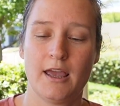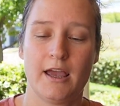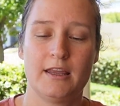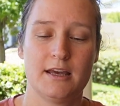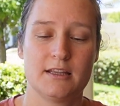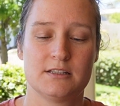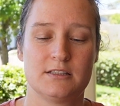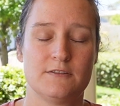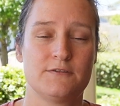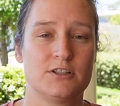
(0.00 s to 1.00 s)
it has
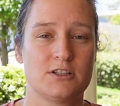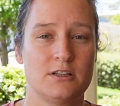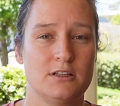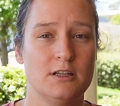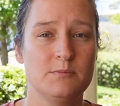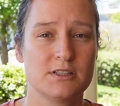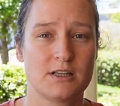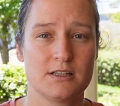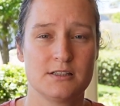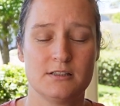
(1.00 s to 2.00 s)
different nib
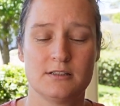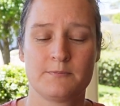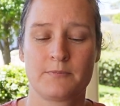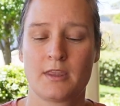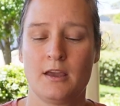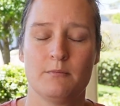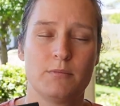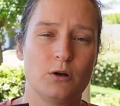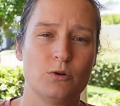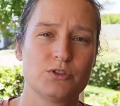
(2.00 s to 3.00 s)
sizes,
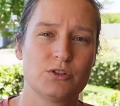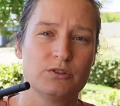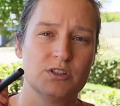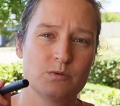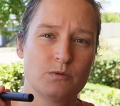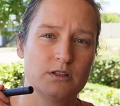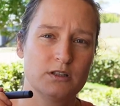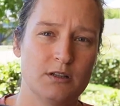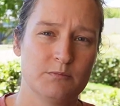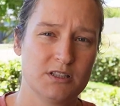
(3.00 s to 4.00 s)
but also this one
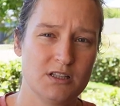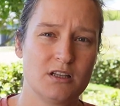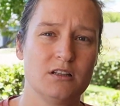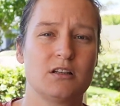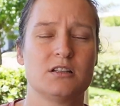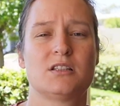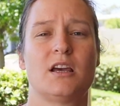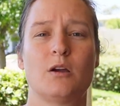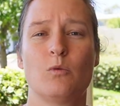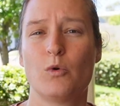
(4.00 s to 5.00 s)
in particular can
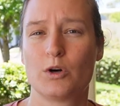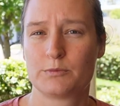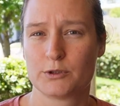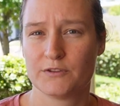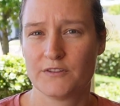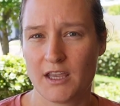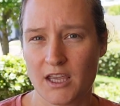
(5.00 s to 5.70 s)
take waterproof